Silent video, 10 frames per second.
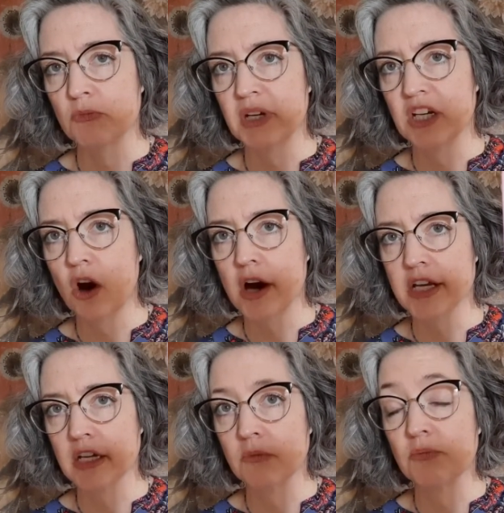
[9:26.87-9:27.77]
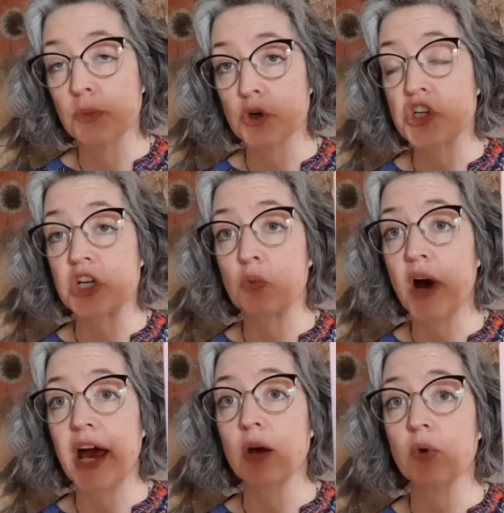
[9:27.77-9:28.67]
but not in a pushy
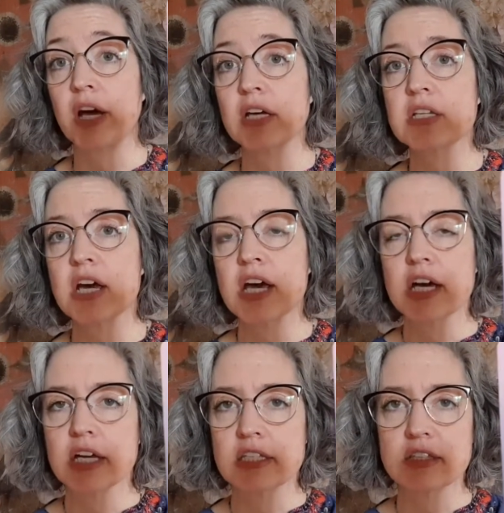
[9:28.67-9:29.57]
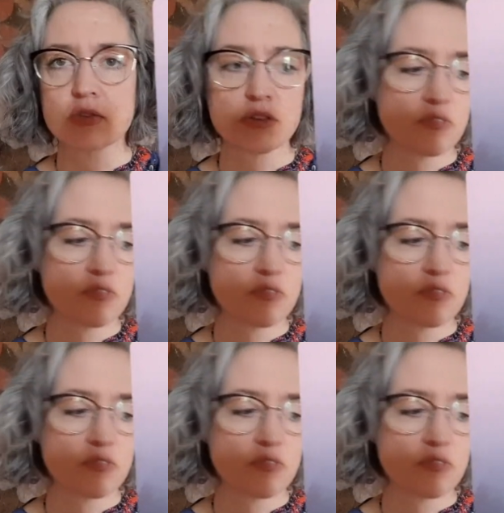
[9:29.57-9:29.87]
way, right? It's, there's a